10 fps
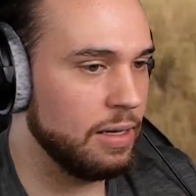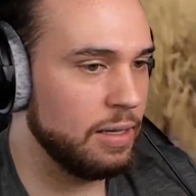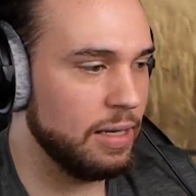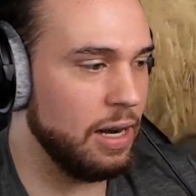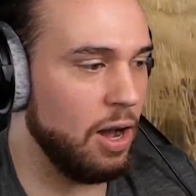
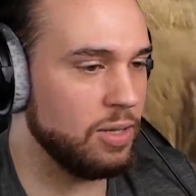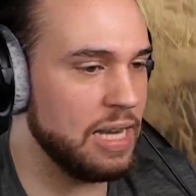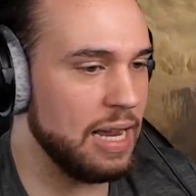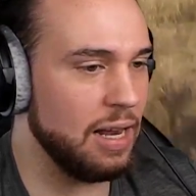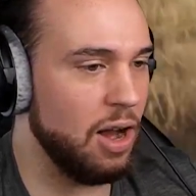Get on,
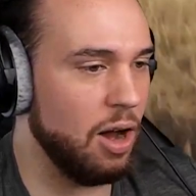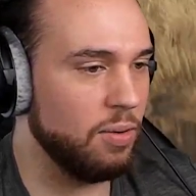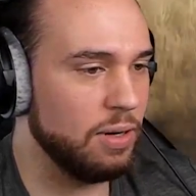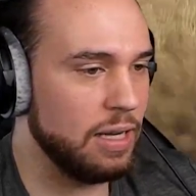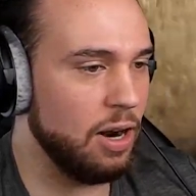Sec, get on.
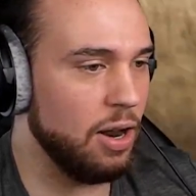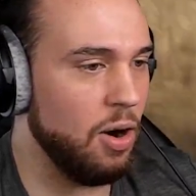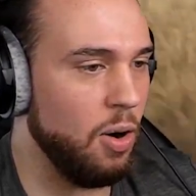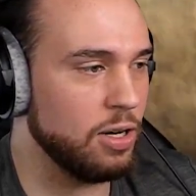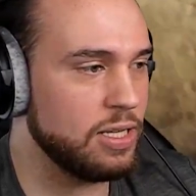Get on the
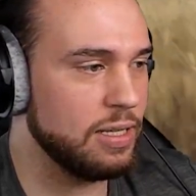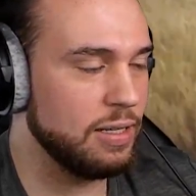horse.